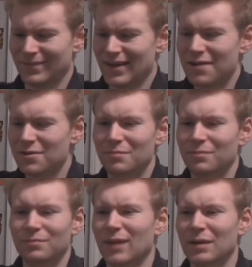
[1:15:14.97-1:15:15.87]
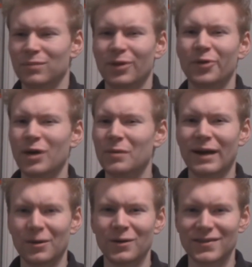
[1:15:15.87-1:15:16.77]
know I'm blown away by
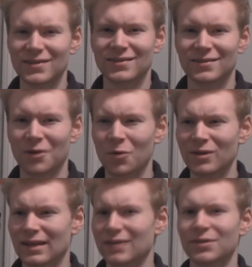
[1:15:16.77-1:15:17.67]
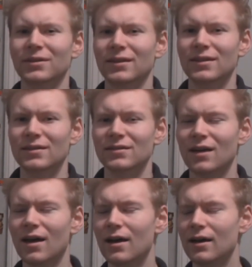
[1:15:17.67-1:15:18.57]
how well this is always handled in this.
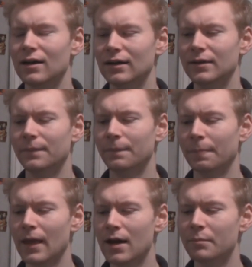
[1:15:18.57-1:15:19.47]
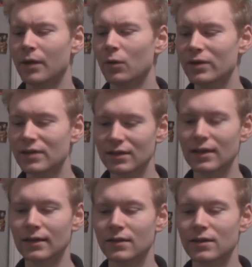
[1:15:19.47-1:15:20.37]
But we see at the
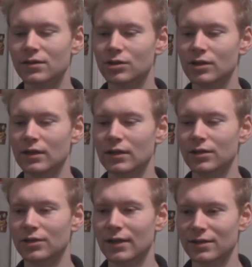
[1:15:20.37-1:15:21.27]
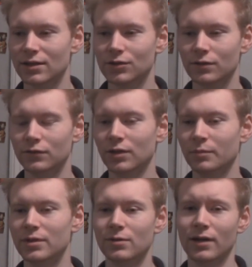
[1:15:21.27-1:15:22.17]
end of this, she has to sort of jump
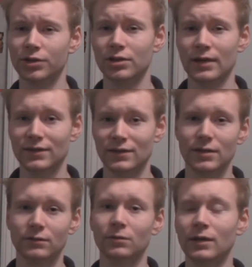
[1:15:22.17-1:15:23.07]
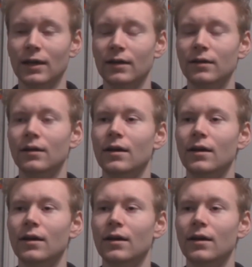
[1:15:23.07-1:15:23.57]
into action as the hero again.